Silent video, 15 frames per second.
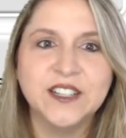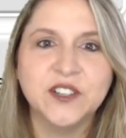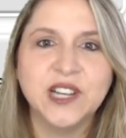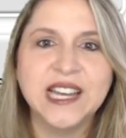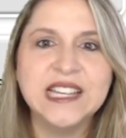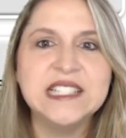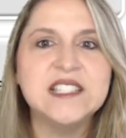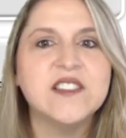
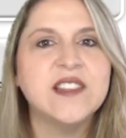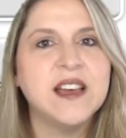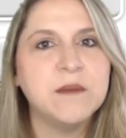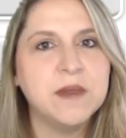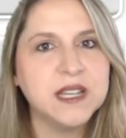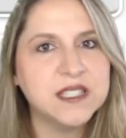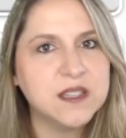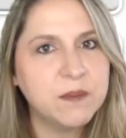Okay, so that
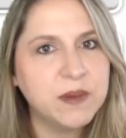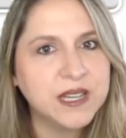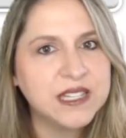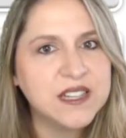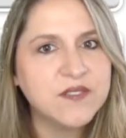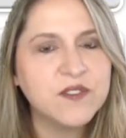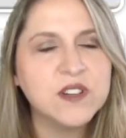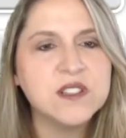makes a big
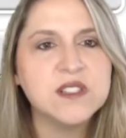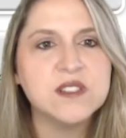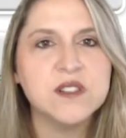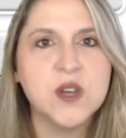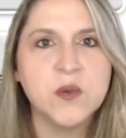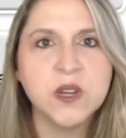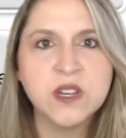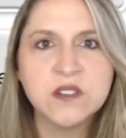difference.
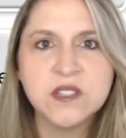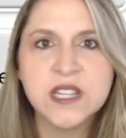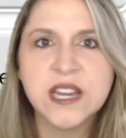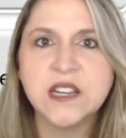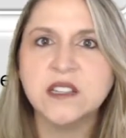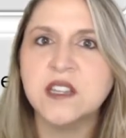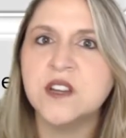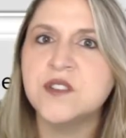Knowing your
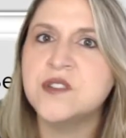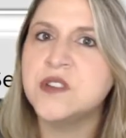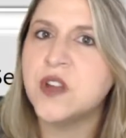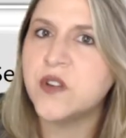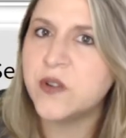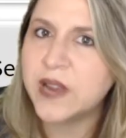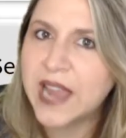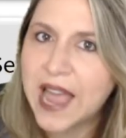data load,
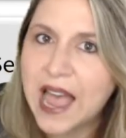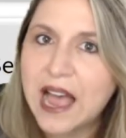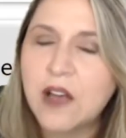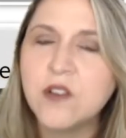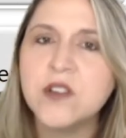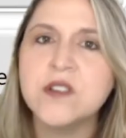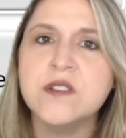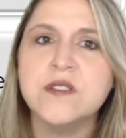knowing
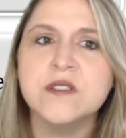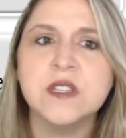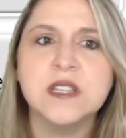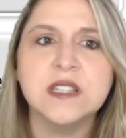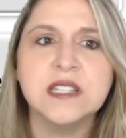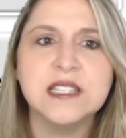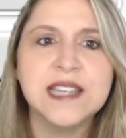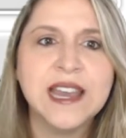how you're
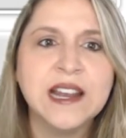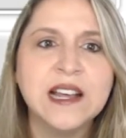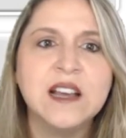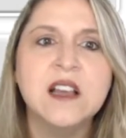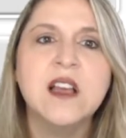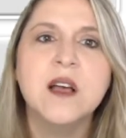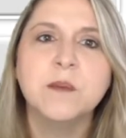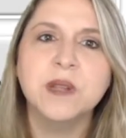using the
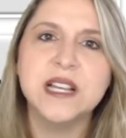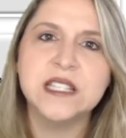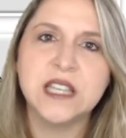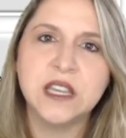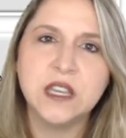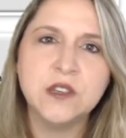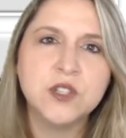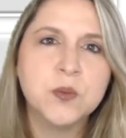data plays a
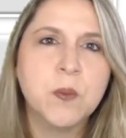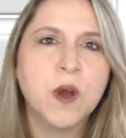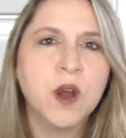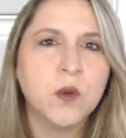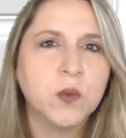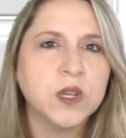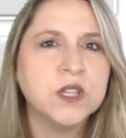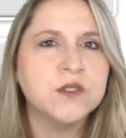huge
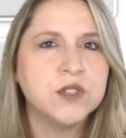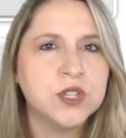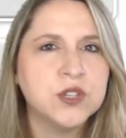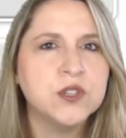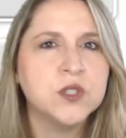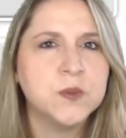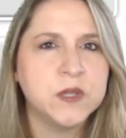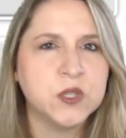part when you
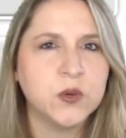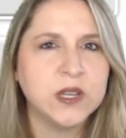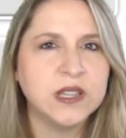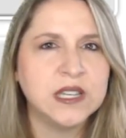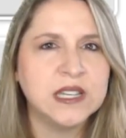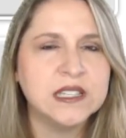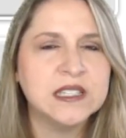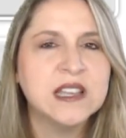choose between
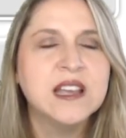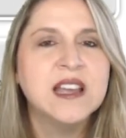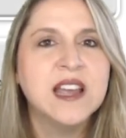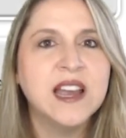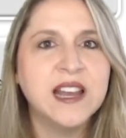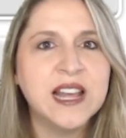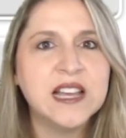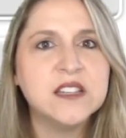these.
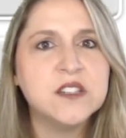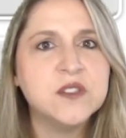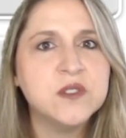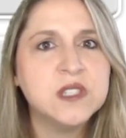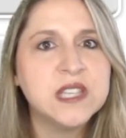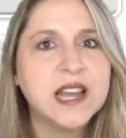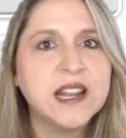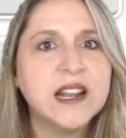And as you
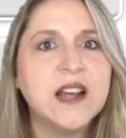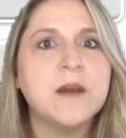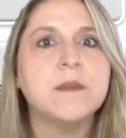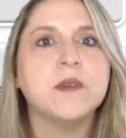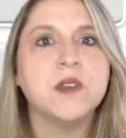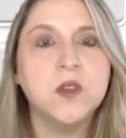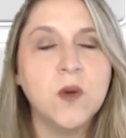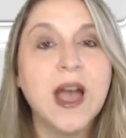set it
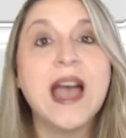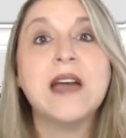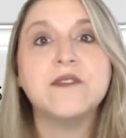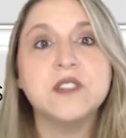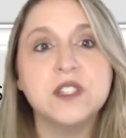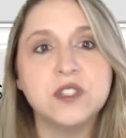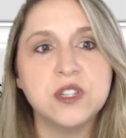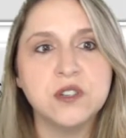up, you have
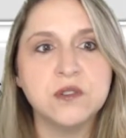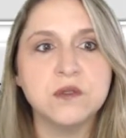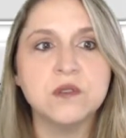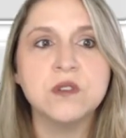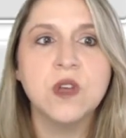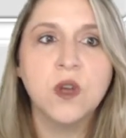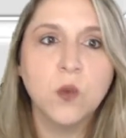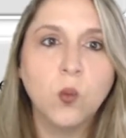to
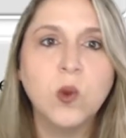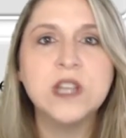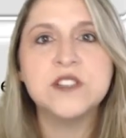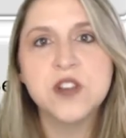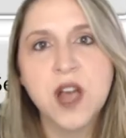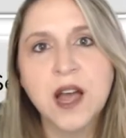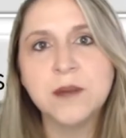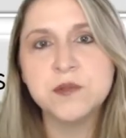choose
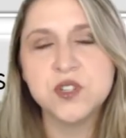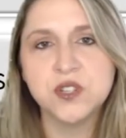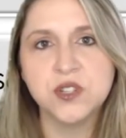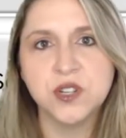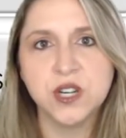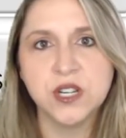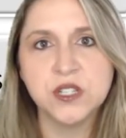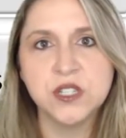which option
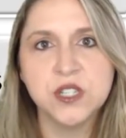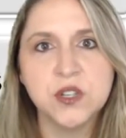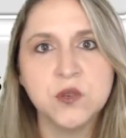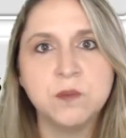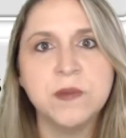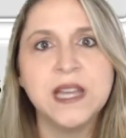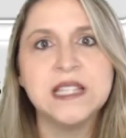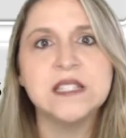you're going to do
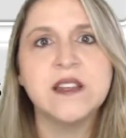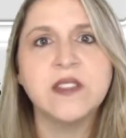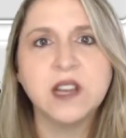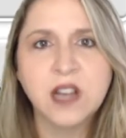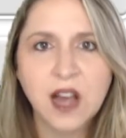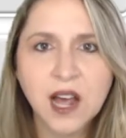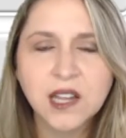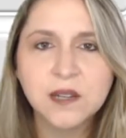based on the
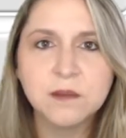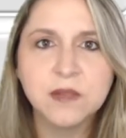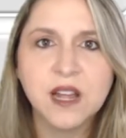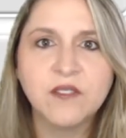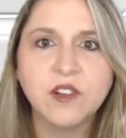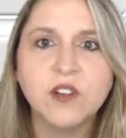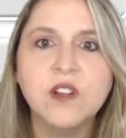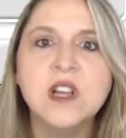column
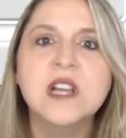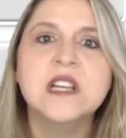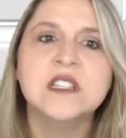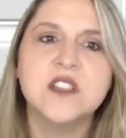level.